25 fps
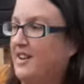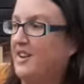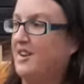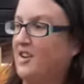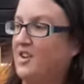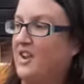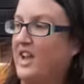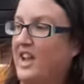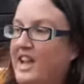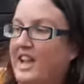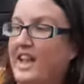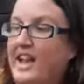
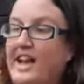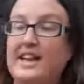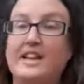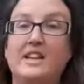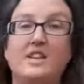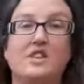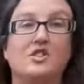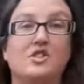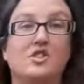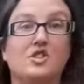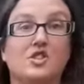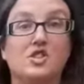Okay,
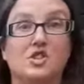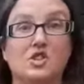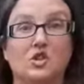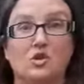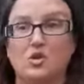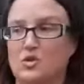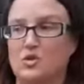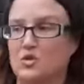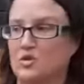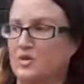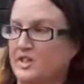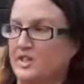and
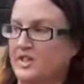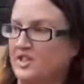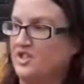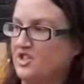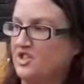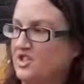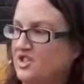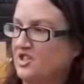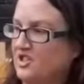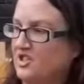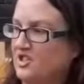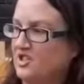
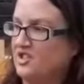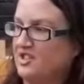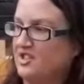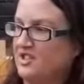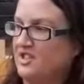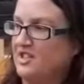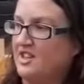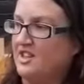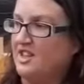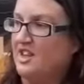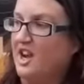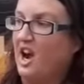swordfish.
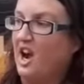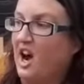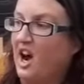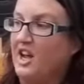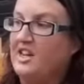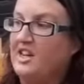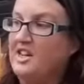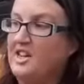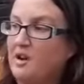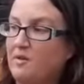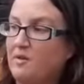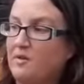
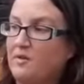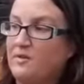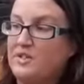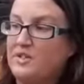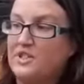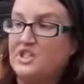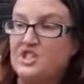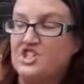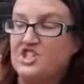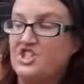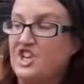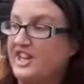I love
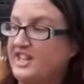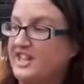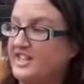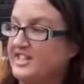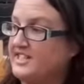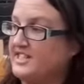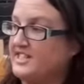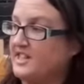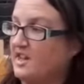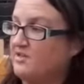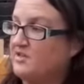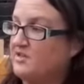to
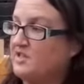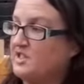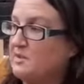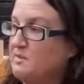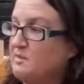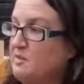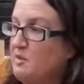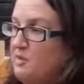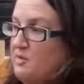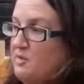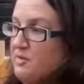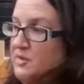chase after
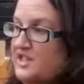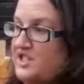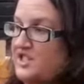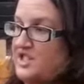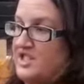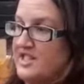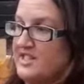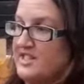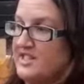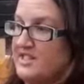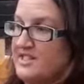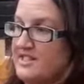small
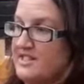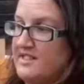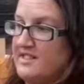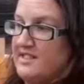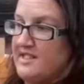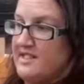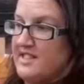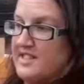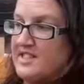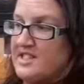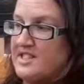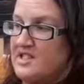fishes.
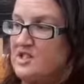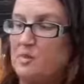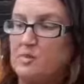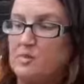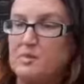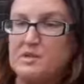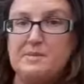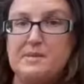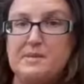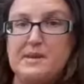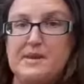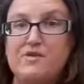It
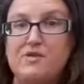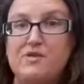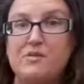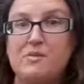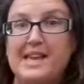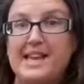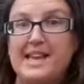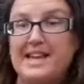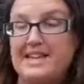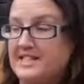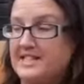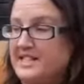stops me from
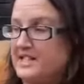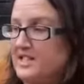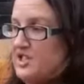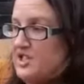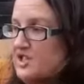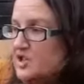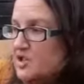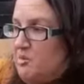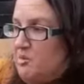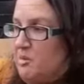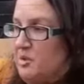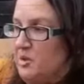getting
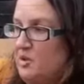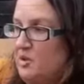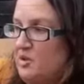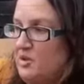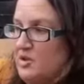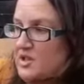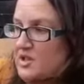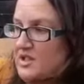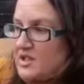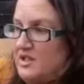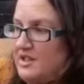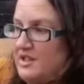too
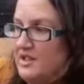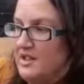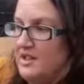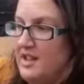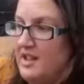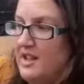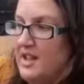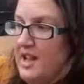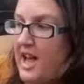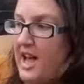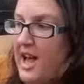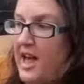bored.
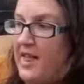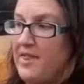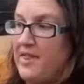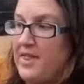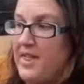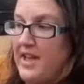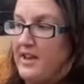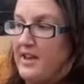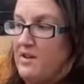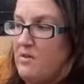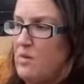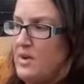And
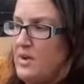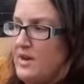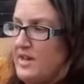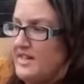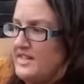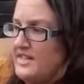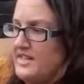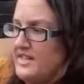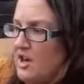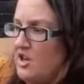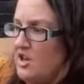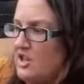then when I
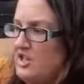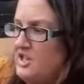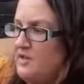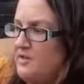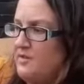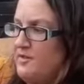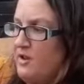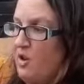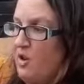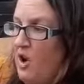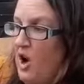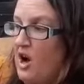start to
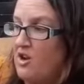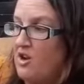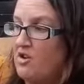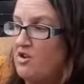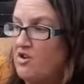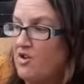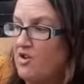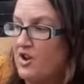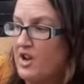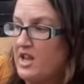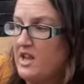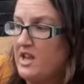feel
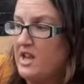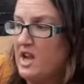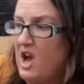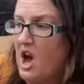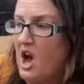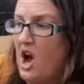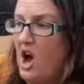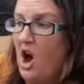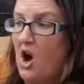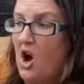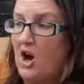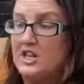hungry,
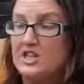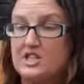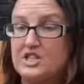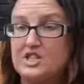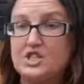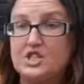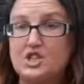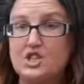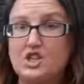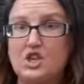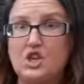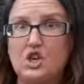I
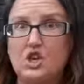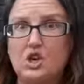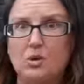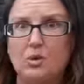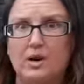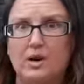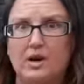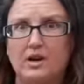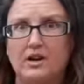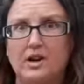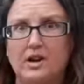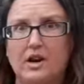
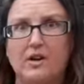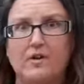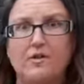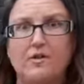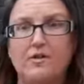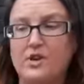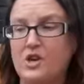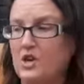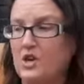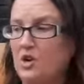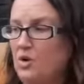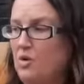skewer a
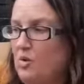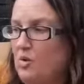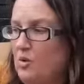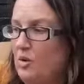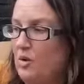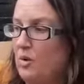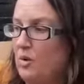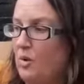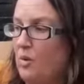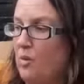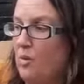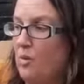few
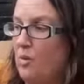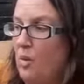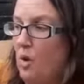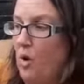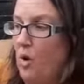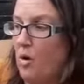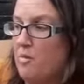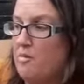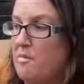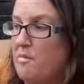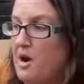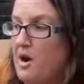
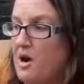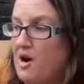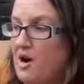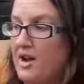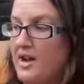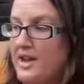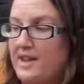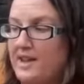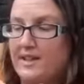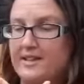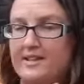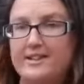on
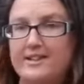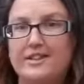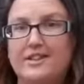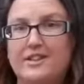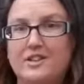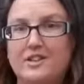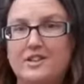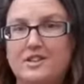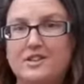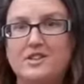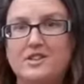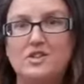my
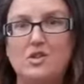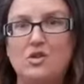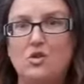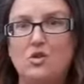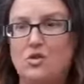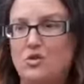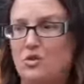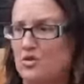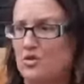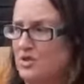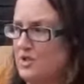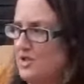
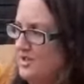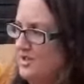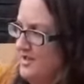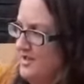sword.